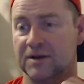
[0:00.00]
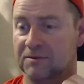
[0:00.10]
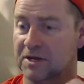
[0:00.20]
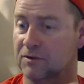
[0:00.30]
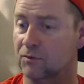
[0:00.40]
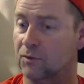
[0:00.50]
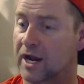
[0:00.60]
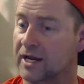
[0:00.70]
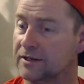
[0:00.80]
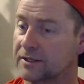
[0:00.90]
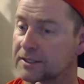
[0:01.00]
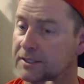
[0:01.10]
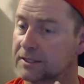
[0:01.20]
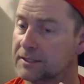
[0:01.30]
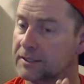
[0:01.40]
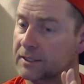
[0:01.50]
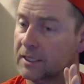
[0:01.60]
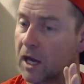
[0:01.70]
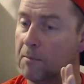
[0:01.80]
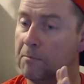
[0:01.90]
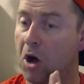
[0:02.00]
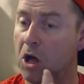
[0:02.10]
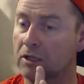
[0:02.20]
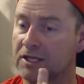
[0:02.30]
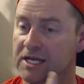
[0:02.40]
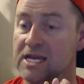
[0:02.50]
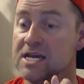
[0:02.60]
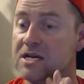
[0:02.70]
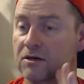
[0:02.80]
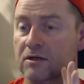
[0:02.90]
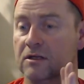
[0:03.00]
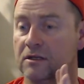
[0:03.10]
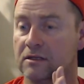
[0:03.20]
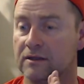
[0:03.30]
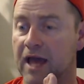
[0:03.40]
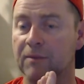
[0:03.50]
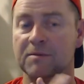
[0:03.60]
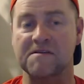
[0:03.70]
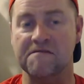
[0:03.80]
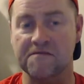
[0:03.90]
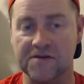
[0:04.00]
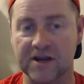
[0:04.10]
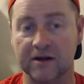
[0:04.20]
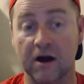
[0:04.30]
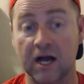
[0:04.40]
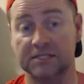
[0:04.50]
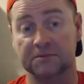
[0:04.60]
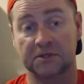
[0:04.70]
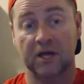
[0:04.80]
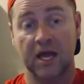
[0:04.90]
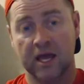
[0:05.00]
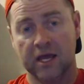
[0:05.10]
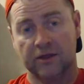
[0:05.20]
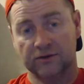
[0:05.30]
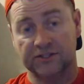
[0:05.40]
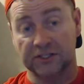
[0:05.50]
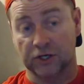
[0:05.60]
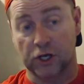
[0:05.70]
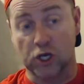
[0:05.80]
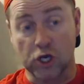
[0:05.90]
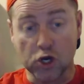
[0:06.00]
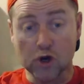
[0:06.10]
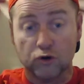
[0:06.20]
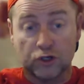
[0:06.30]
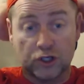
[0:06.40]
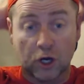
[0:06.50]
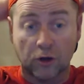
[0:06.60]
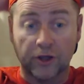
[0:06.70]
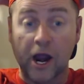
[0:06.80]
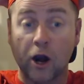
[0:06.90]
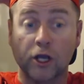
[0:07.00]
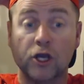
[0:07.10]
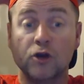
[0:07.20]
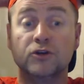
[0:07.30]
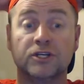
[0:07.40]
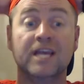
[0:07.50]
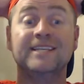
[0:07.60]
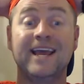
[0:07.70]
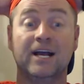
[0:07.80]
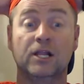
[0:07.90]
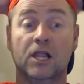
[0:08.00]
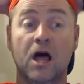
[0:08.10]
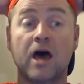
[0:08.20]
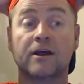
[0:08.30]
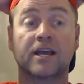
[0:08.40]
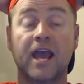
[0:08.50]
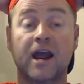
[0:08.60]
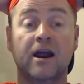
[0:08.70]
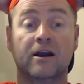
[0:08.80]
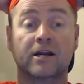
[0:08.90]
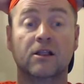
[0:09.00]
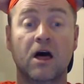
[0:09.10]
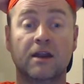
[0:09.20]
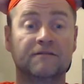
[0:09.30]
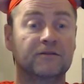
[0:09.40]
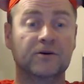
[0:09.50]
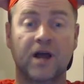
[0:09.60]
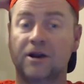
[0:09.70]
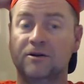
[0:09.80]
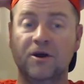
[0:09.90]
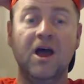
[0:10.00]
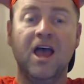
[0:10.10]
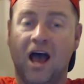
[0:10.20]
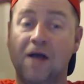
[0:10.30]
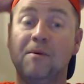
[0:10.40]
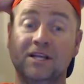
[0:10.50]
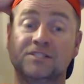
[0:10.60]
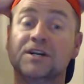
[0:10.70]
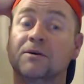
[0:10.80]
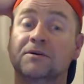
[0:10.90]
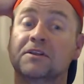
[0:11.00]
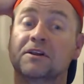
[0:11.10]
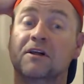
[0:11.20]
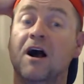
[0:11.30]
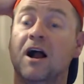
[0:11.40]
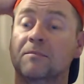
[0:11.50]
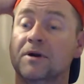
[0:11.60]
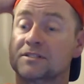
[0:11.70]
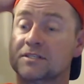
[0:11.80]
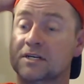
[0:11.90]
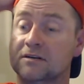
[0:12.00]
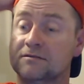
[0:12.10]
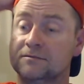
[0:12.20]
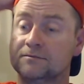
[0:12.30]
That would be great. A bald eagle. That would be freaking awesome. Those things are huge, though. They are huge, and they take a lot of care and a lot of food. I don't know. I might start with a little hawk myself.